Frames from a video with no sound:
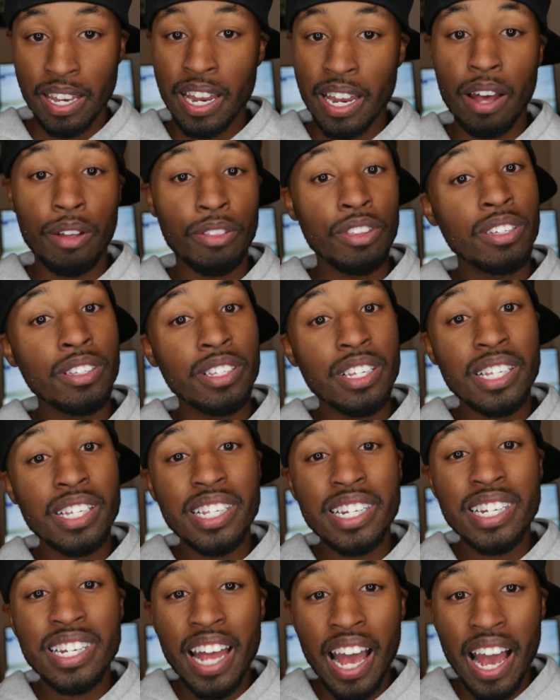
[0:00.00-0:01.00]
Now, this does
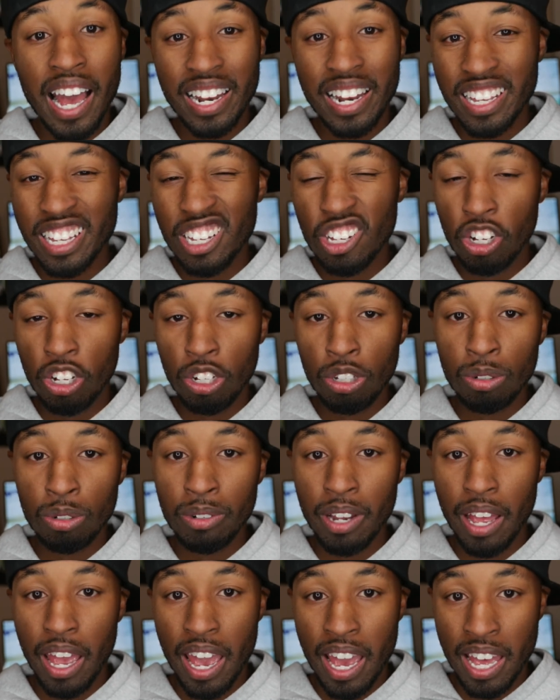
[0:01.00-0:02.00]
not
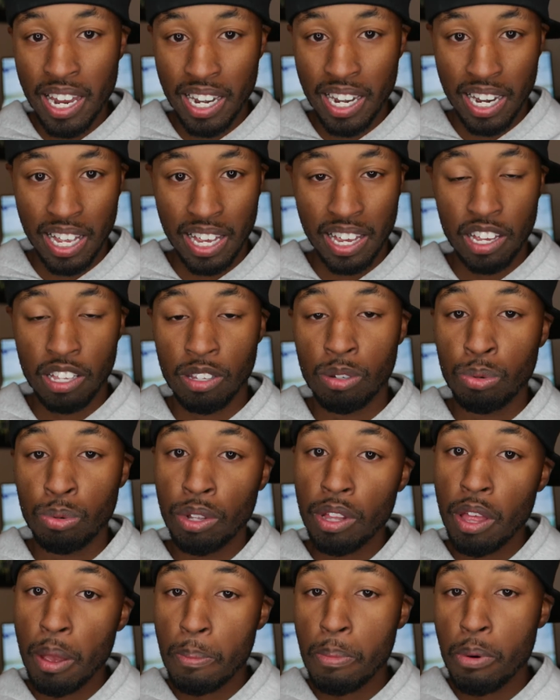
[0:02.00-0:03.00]
include editing. It's
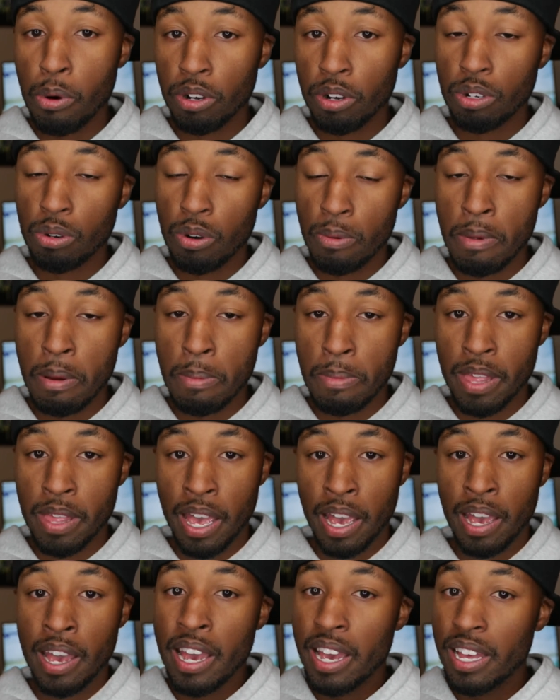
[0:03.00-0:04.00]
really important to remember
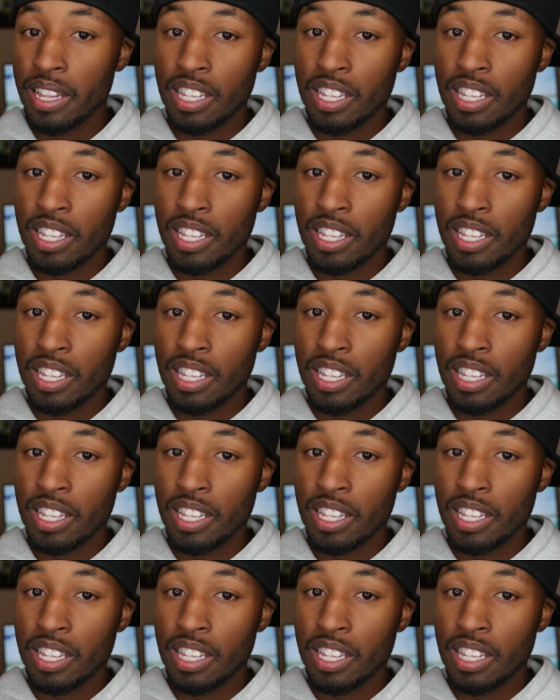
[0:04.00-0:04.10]
that.